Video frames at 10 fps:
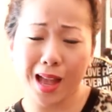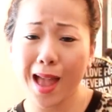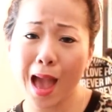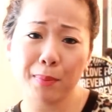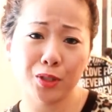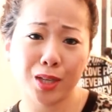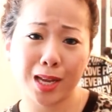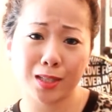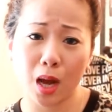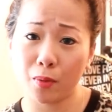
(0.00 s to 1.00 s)
happen to
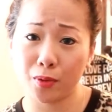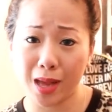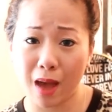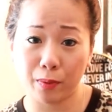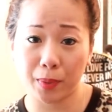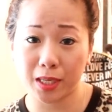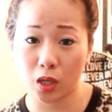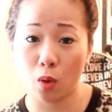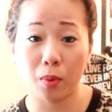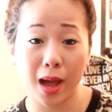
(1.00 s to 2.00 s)
get a top coat and they have the
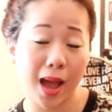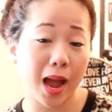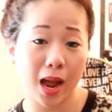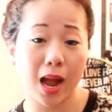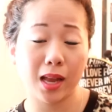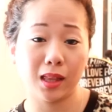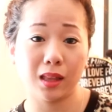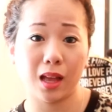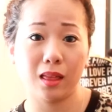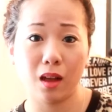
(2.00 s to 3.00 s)
base coat, but I
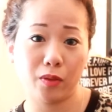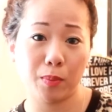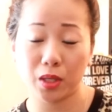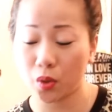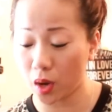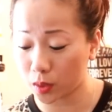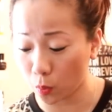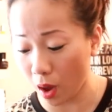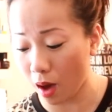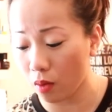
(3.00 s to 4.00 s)
love the base coat
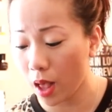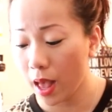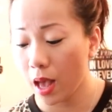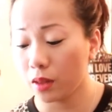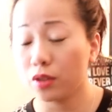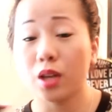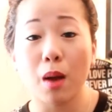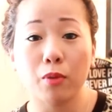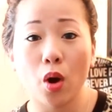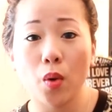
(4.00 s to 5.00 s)
as well. The
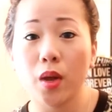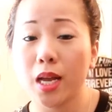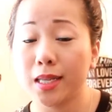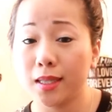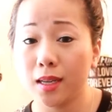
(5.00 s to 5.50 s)
top coat is